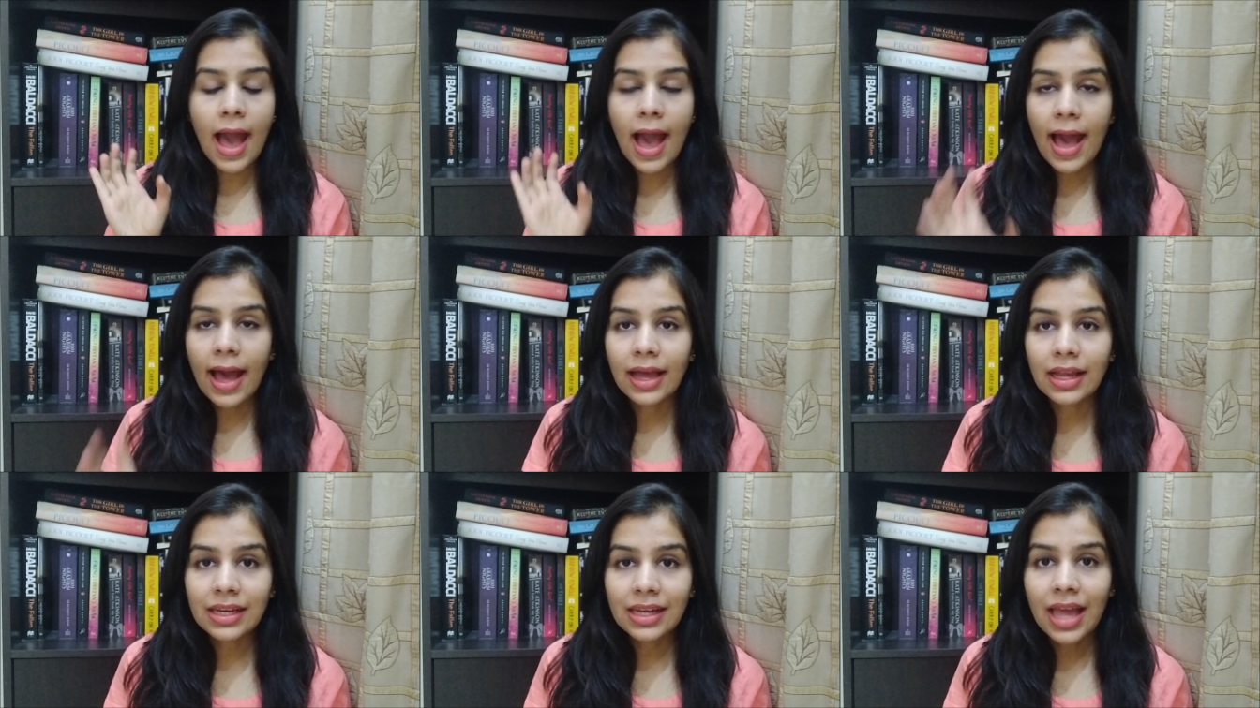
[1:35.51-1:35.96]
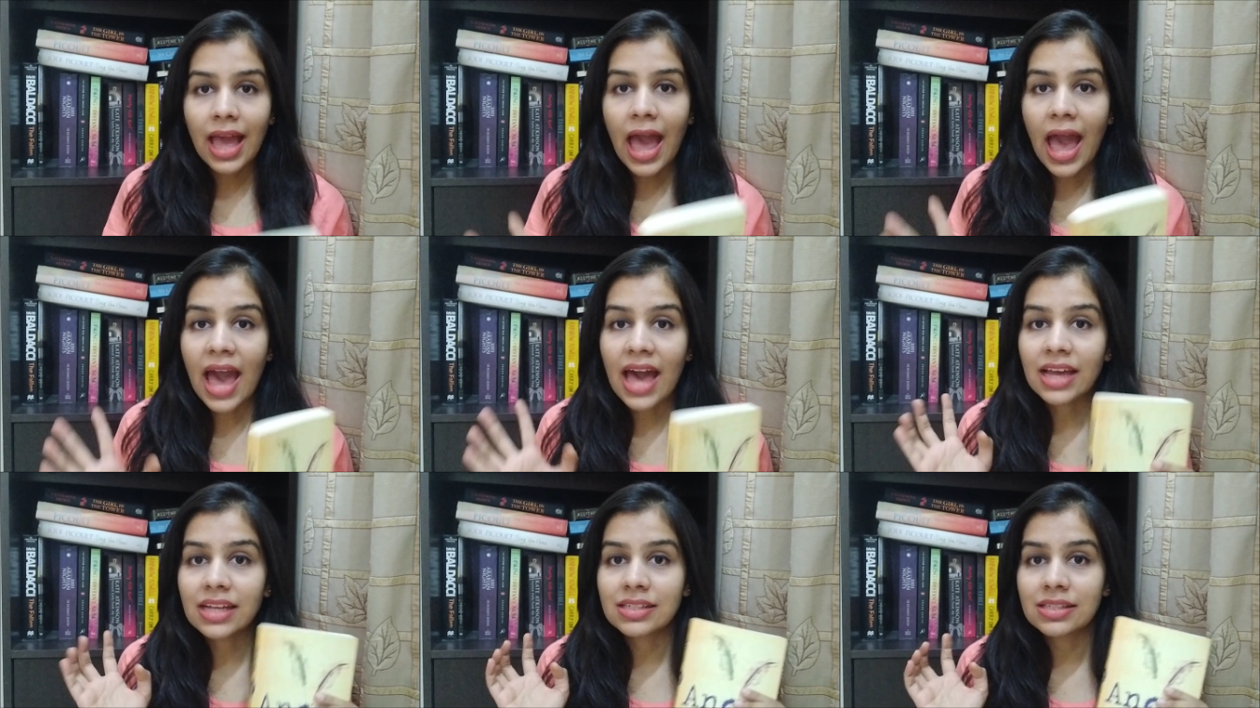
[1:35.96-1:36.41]
and
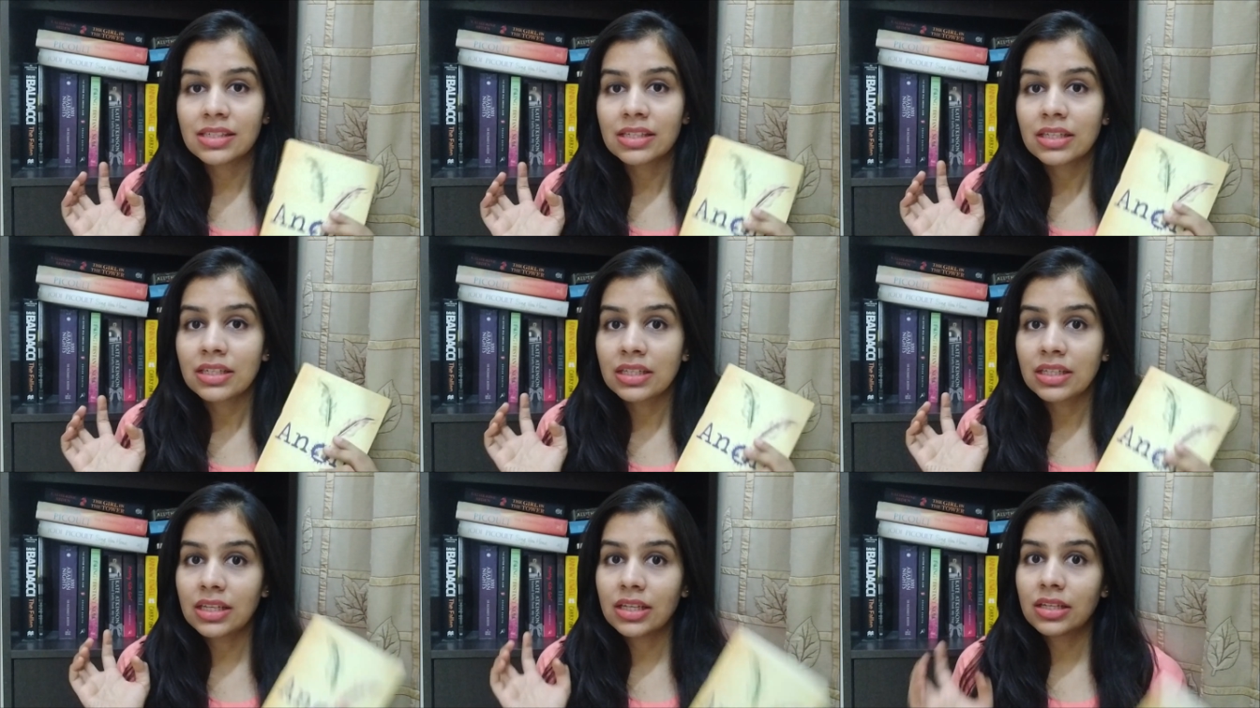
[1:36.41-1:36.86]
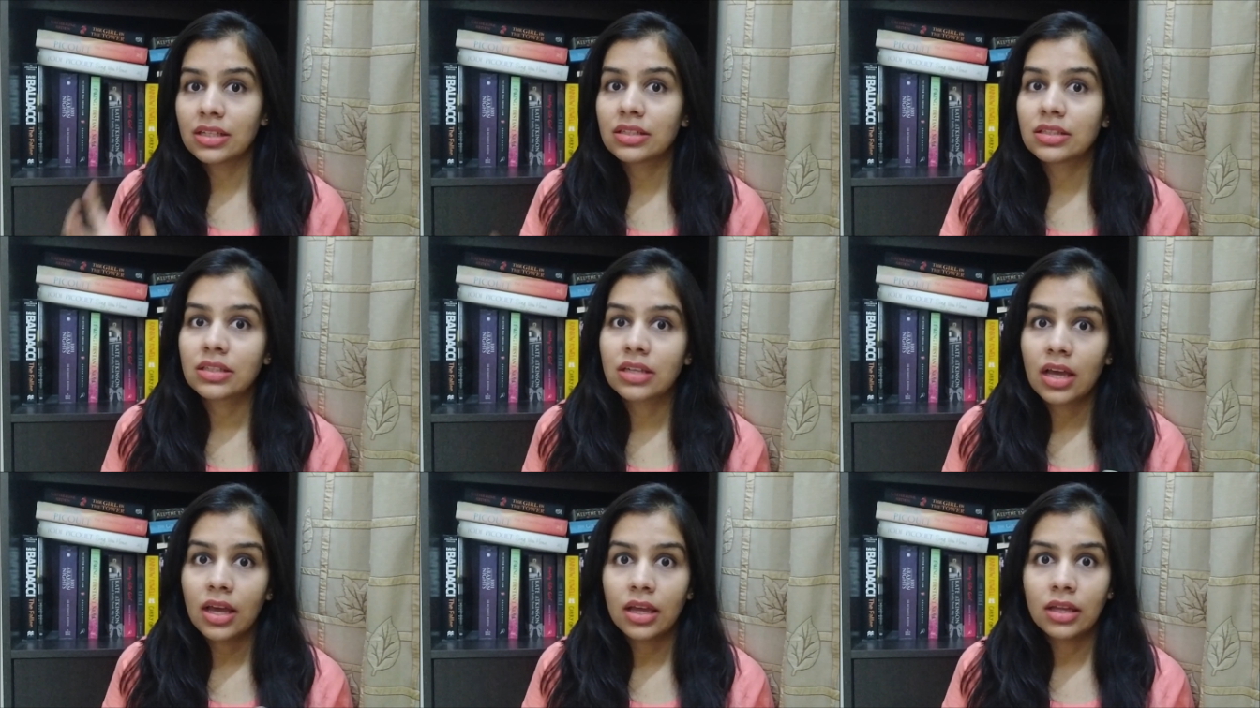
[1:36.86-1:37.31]
as in
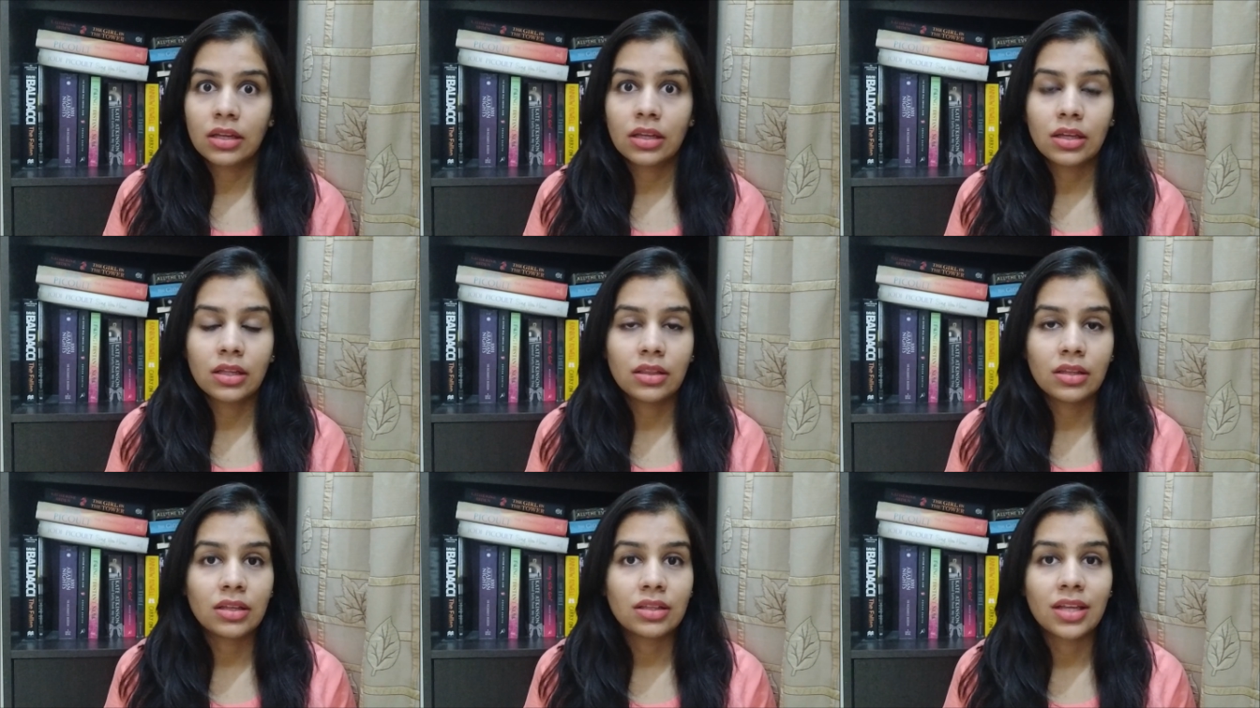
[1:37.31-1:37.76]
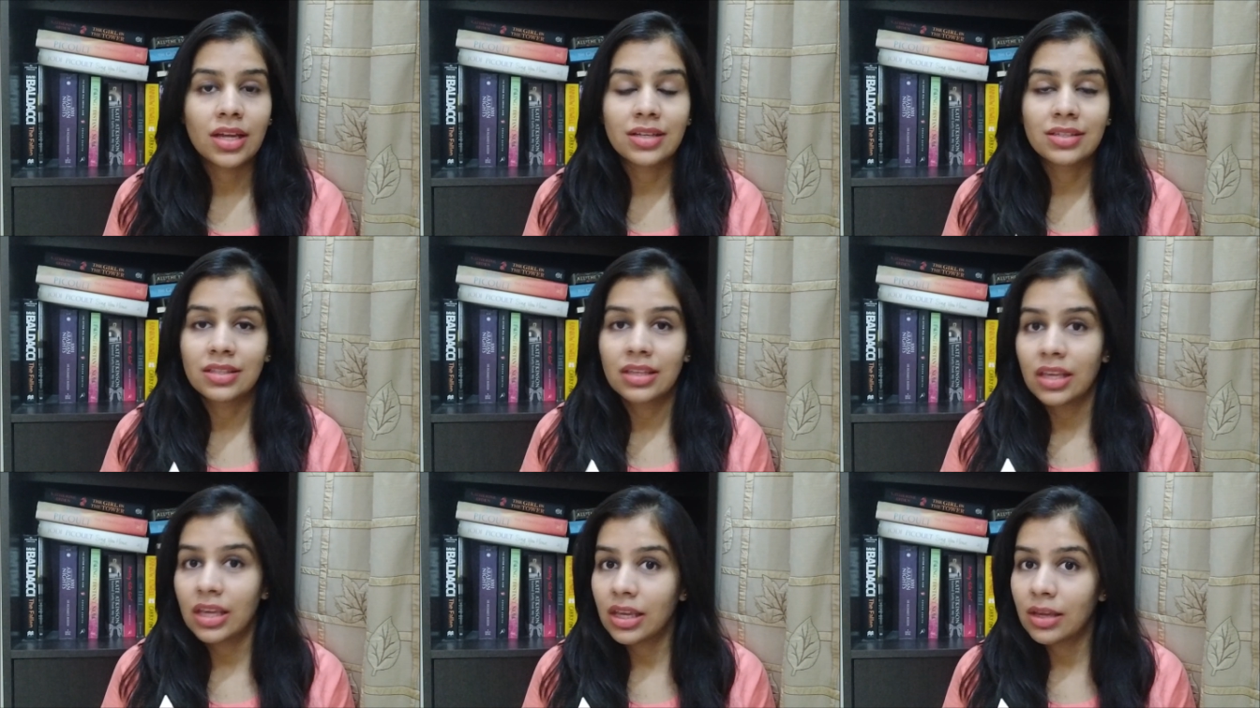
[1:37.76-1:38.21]
India and Hindi
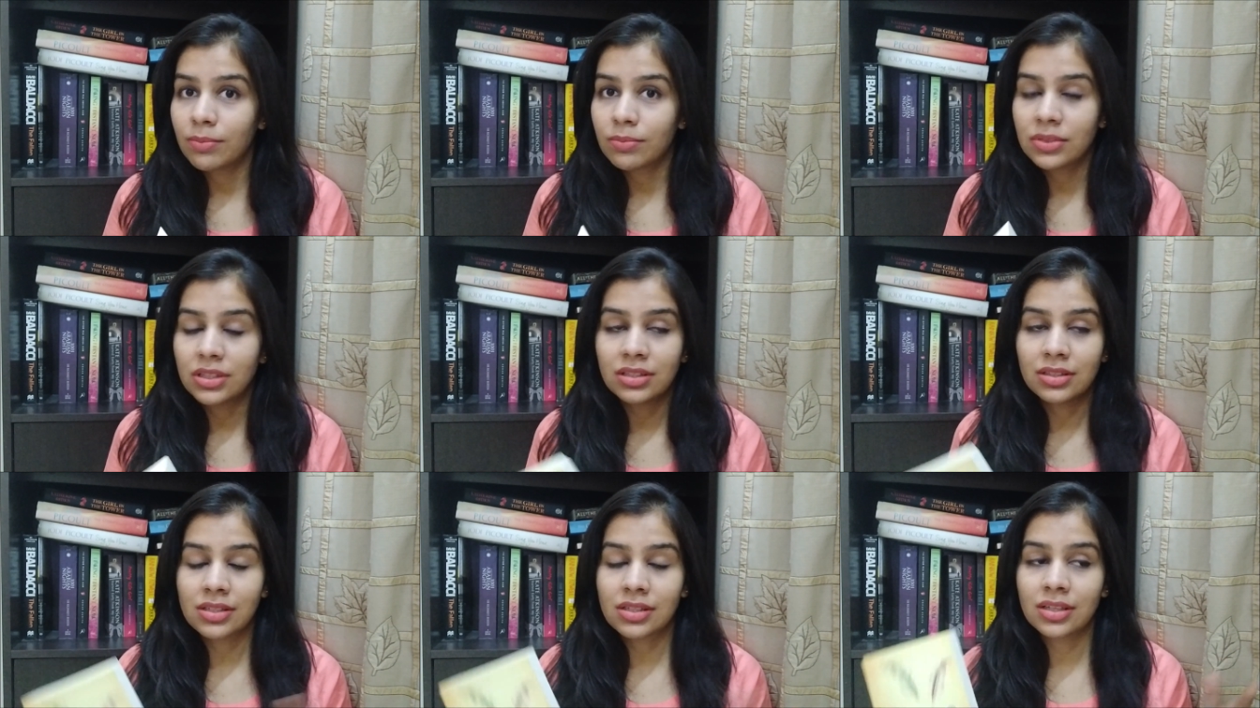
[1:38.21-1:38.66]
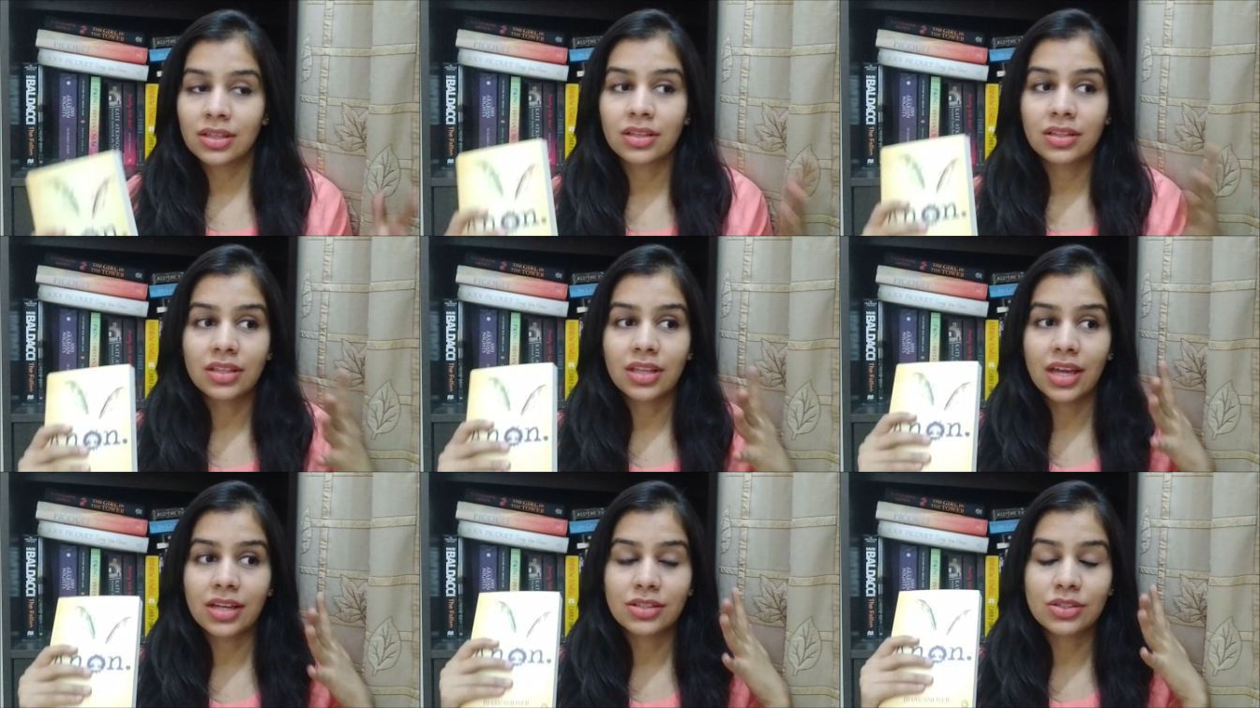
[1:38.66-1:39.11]

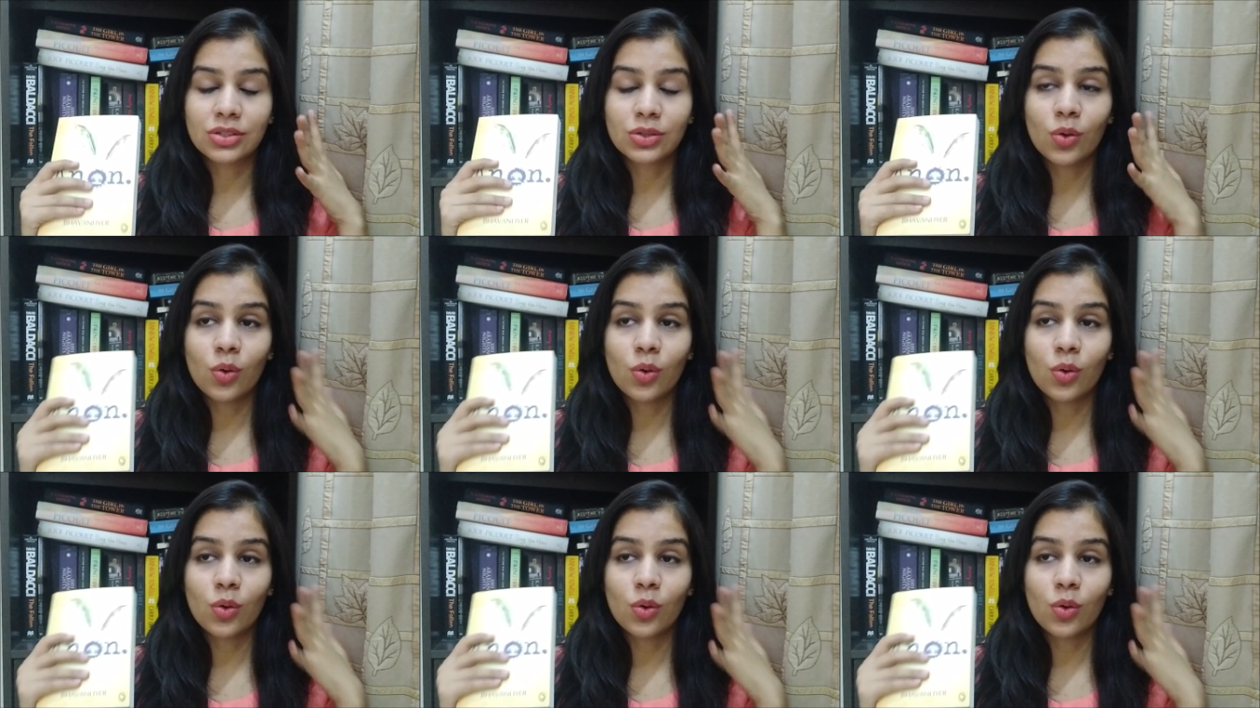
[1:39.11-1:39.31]
that